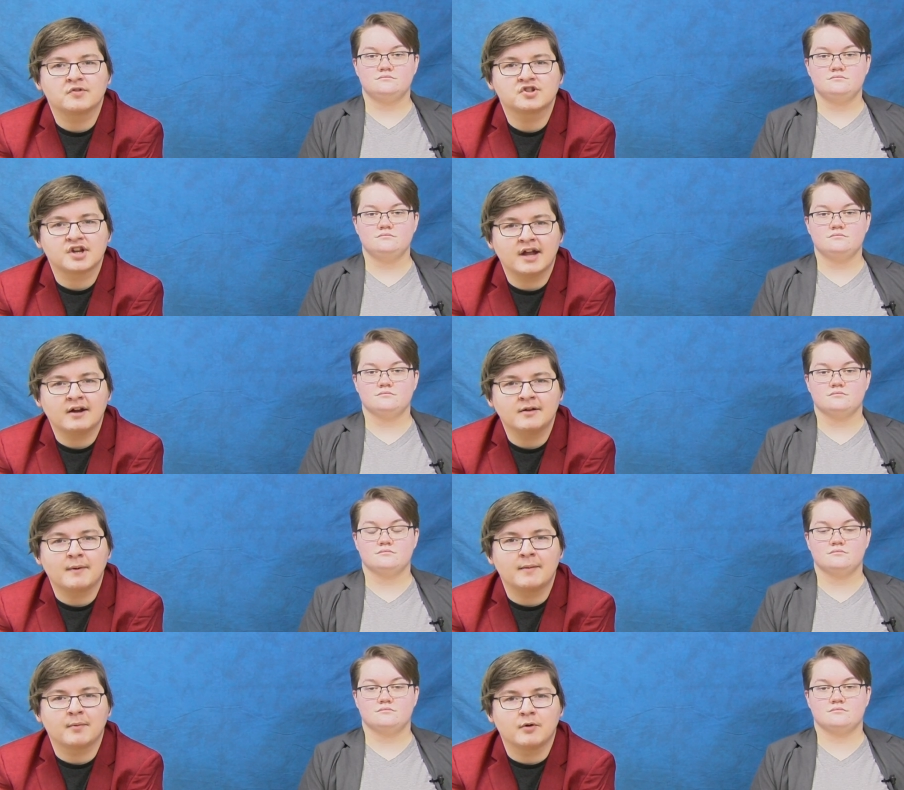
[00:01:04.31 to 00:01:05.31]
Speaker 1: shared
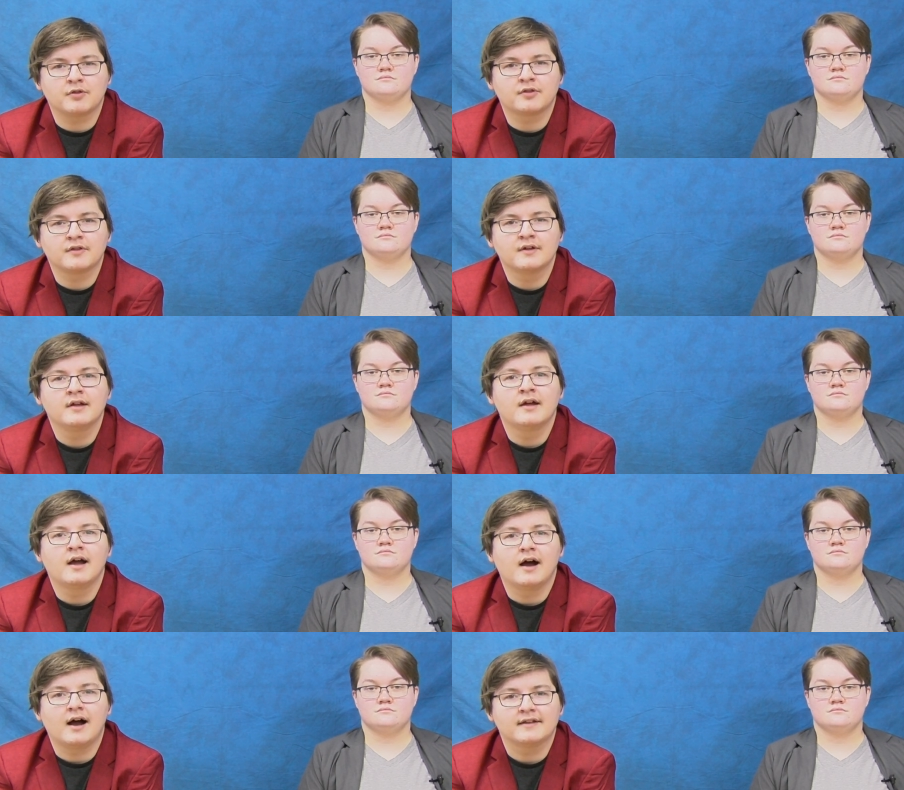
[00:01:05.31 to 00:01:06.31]
by both
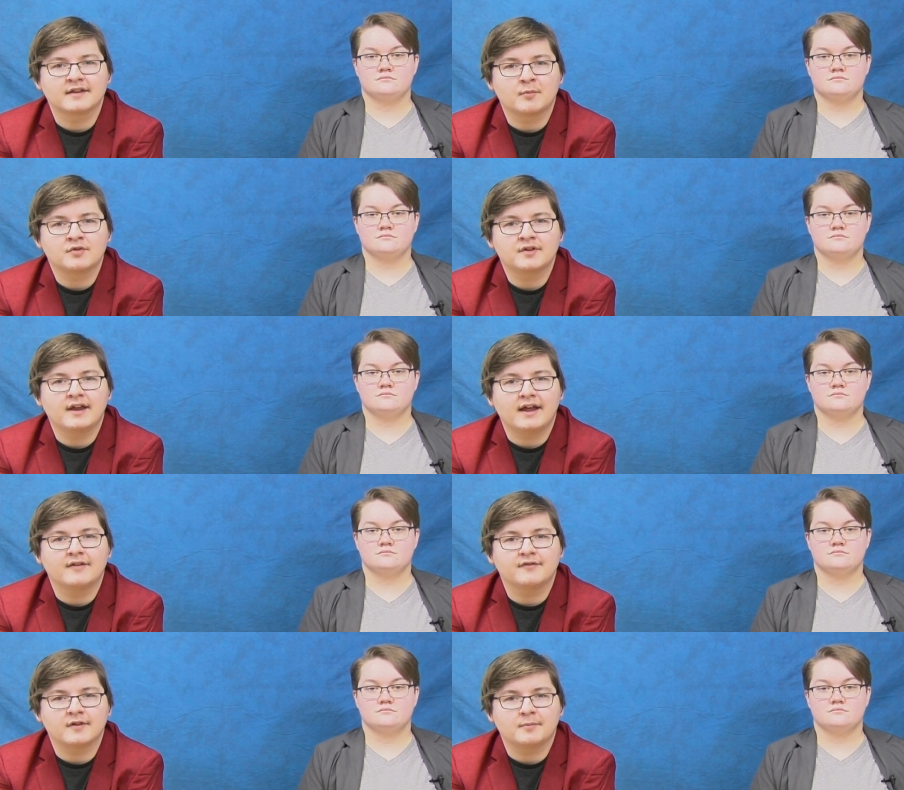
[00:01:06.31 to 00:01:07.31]
uh, Templeton
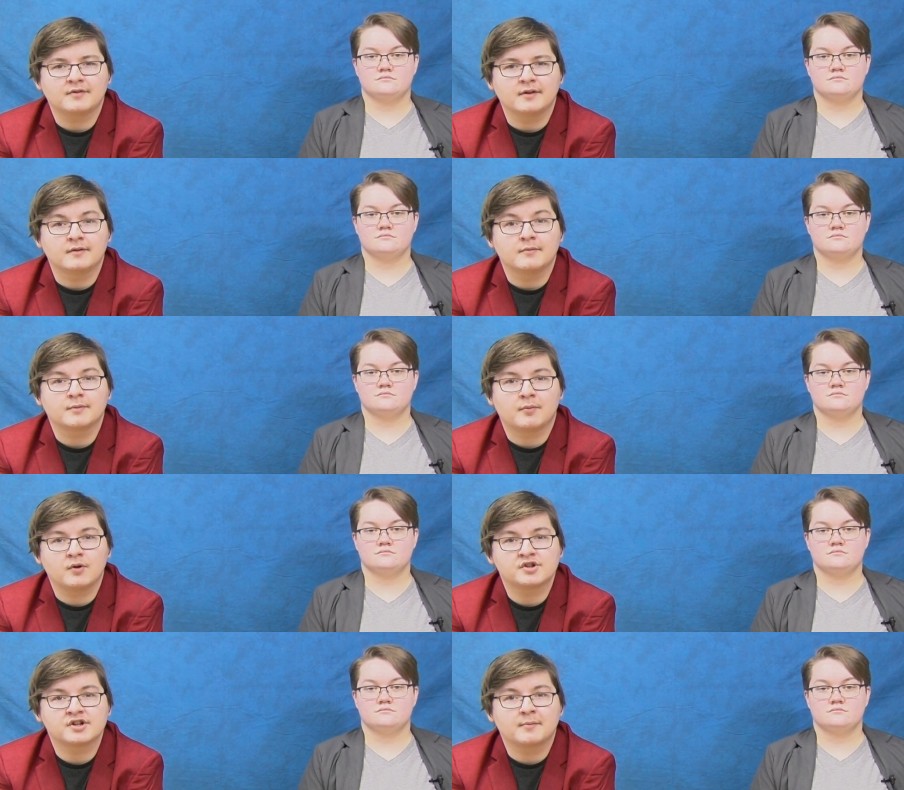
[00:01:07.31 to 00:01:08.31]
and Phillipston,
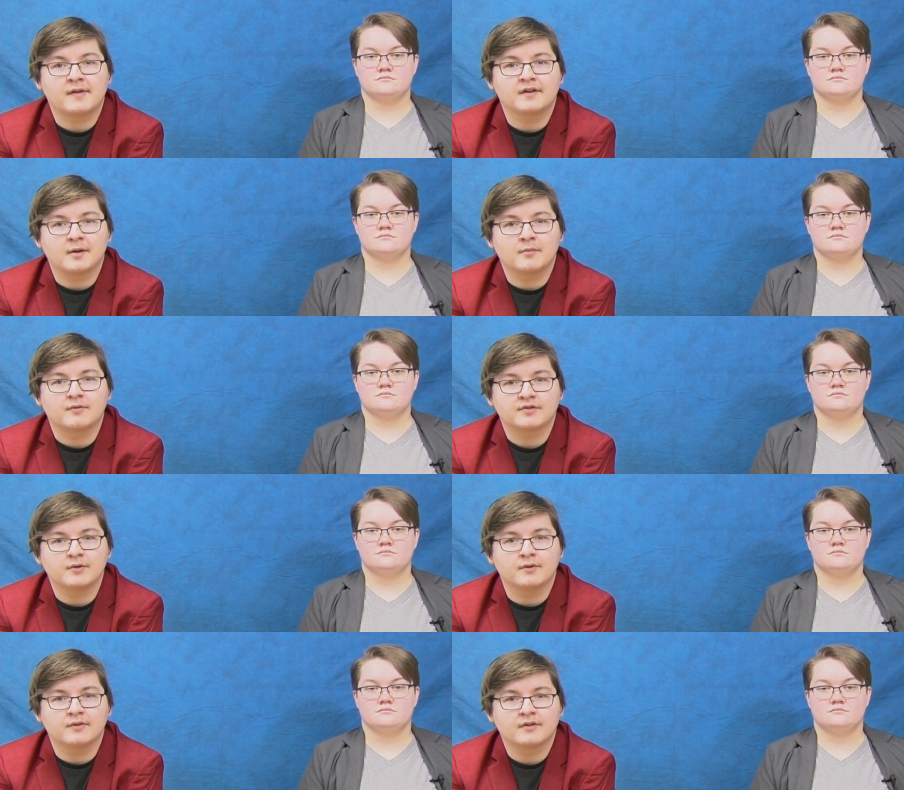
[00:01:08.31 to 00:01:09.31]
proportioned by the number of
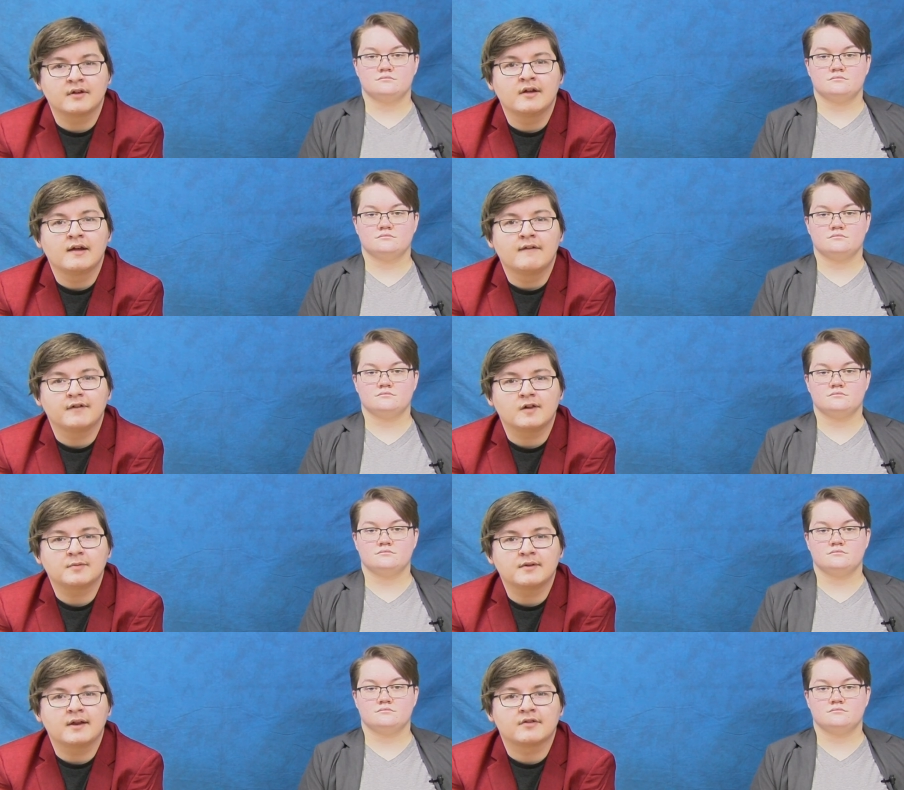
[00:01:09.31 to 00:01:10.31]
students.
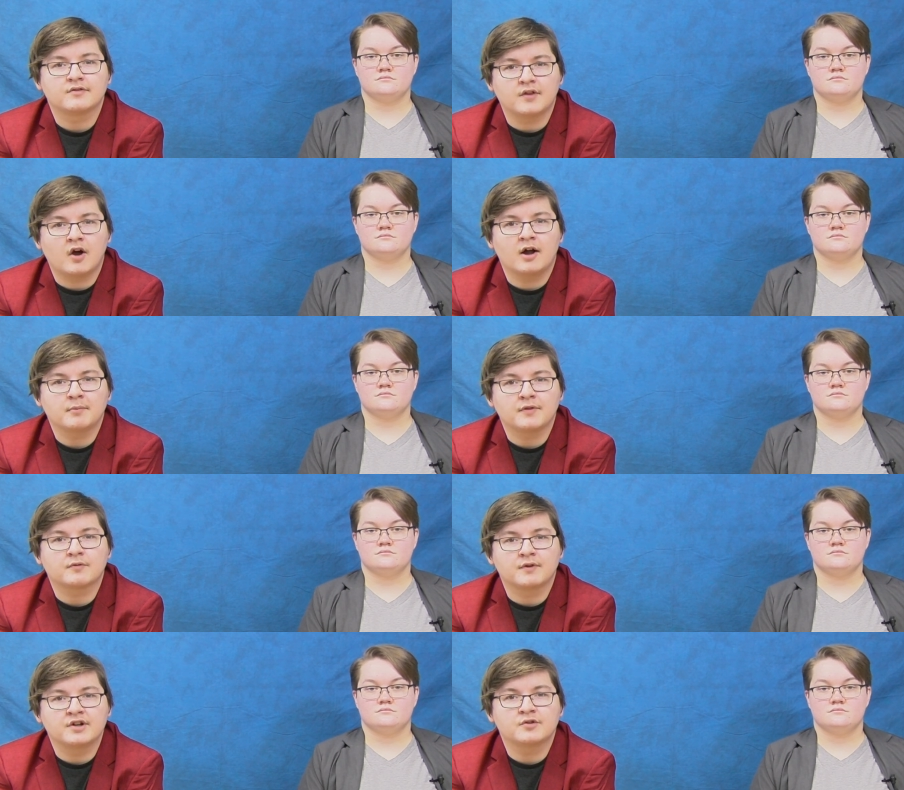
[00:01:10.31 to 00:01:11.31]
Phillipston has not put the
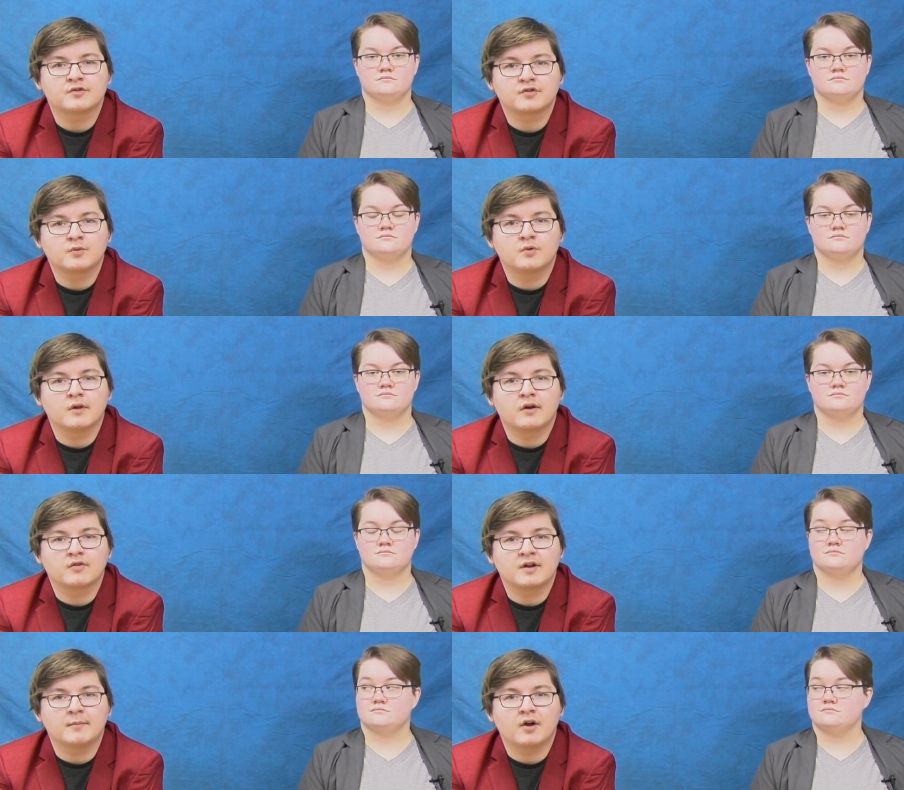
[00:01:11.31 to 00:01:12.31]
regional school
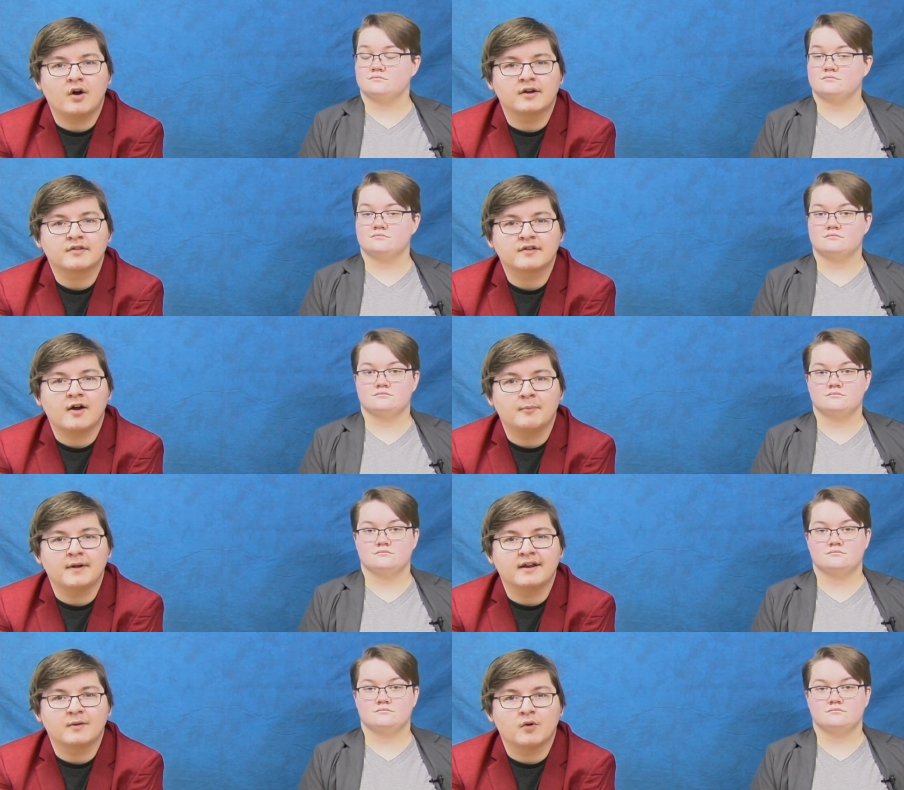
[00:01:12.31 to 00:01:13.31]
agreement on his town
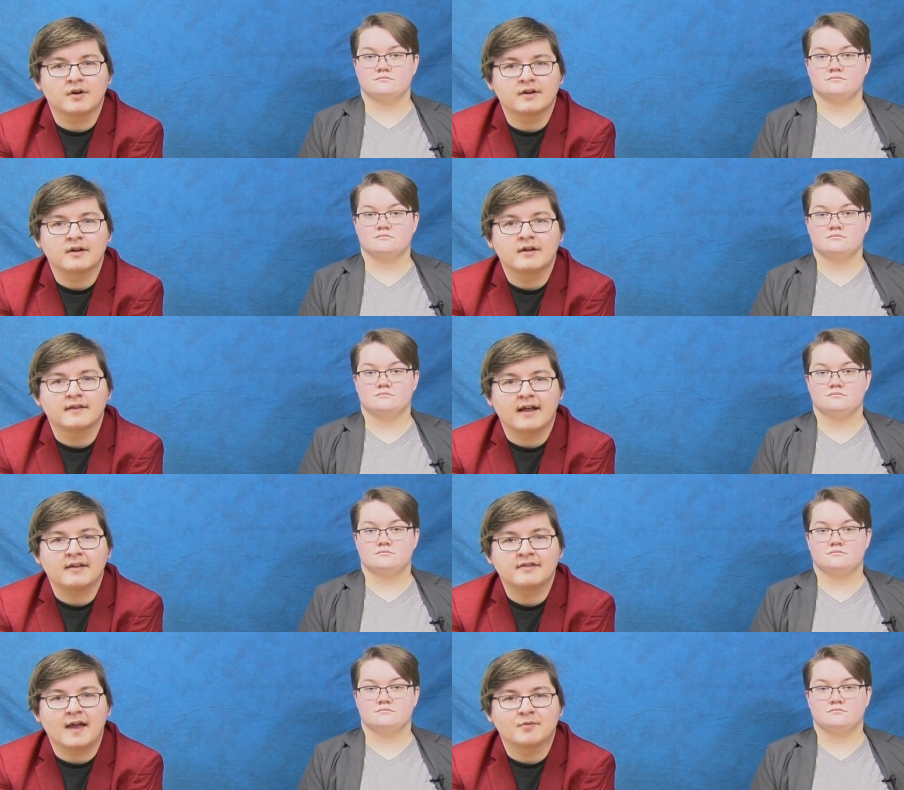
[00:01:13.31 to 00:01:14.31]
meeting warrant.
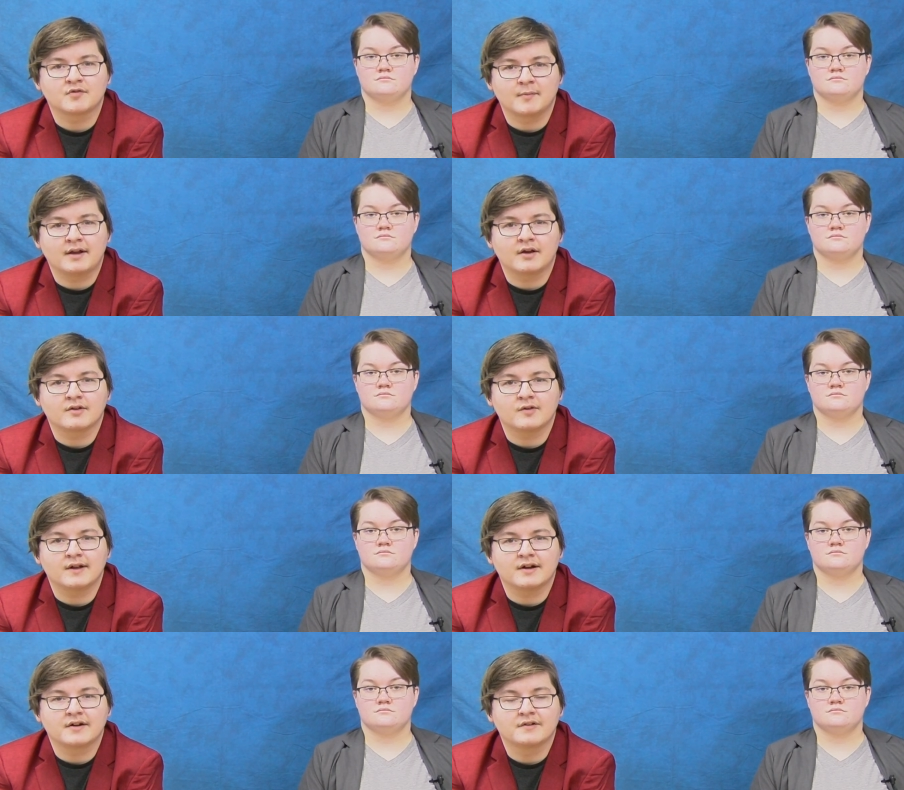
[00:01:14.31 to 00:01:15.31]
Next steps remain
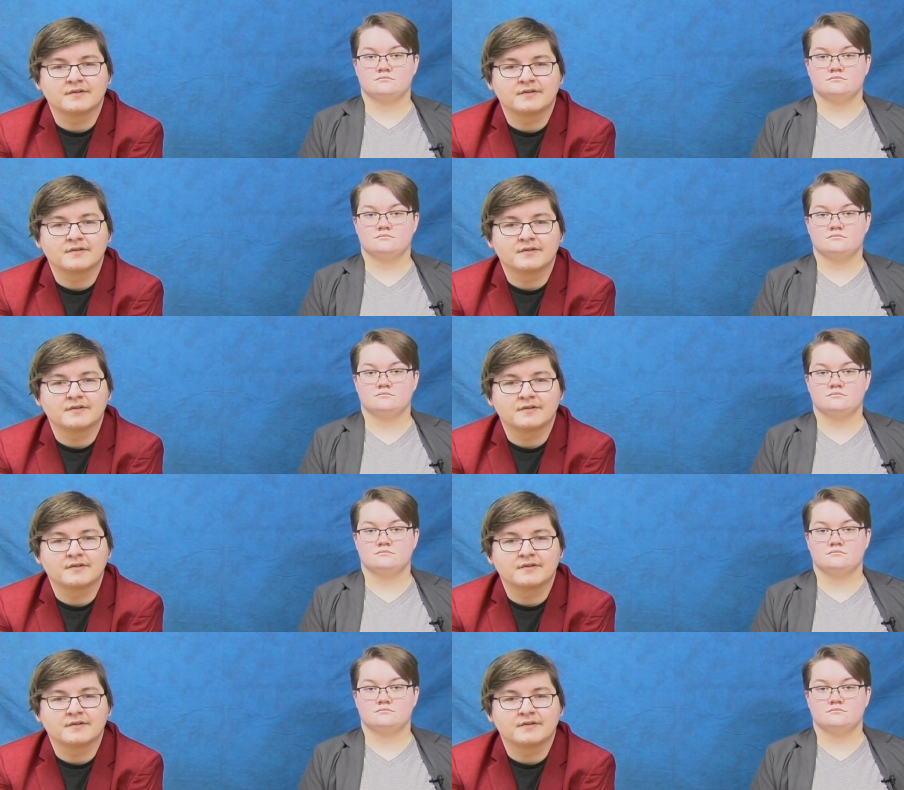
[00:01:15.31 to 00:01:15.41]
unclear.